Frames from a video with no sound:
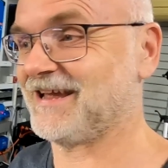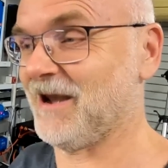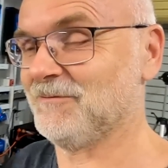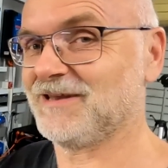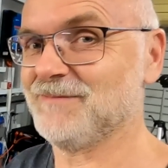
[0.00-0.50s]

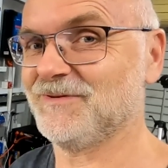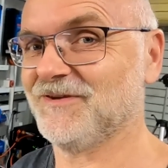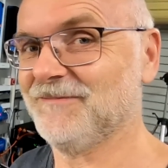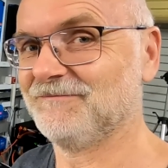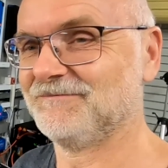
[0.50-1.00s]
current limiter.
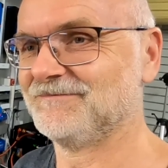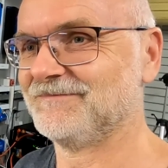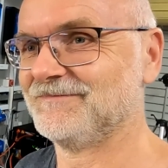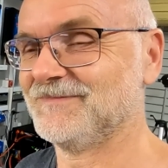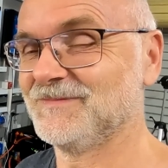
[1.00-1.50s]

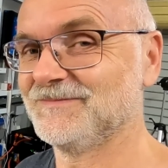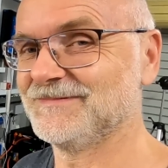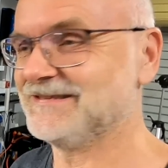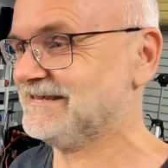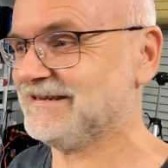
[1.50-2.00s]

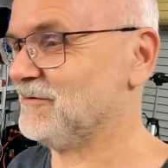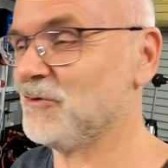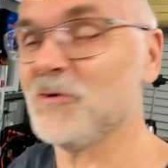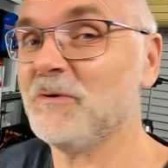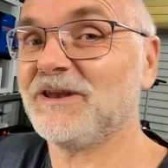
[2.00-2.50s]
Yeah,
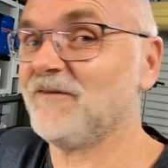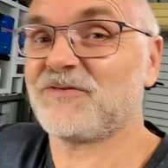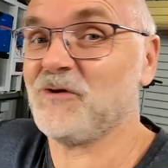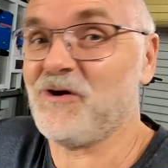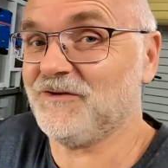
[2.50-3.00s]
who would have
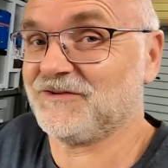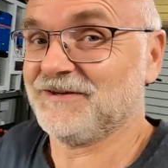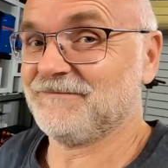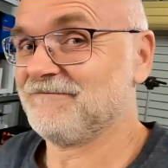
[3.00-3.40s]
thought?